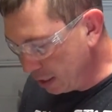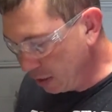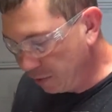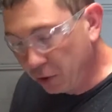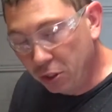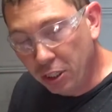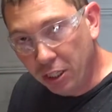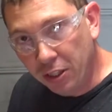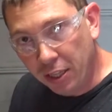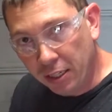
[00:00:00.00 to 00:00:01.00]
The foot
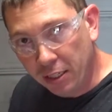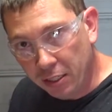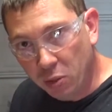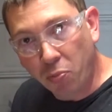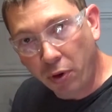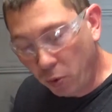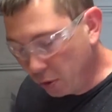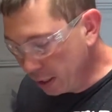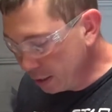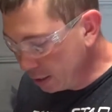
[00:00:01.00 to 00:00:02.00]
shelf thickness is 0.1,